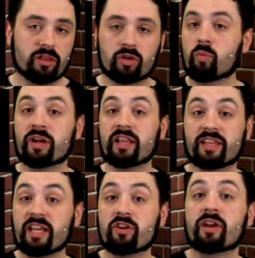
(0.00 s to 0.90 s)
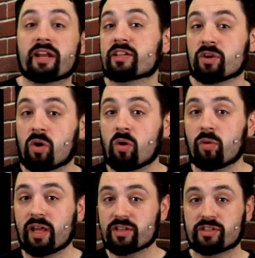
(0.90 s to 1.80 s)
look at what the internet as a
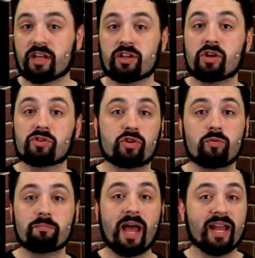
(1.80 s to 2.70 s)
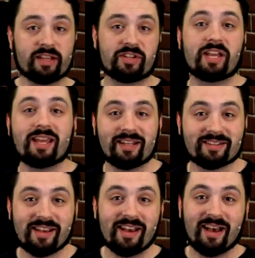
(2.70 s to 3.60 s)
whole has done to magazines.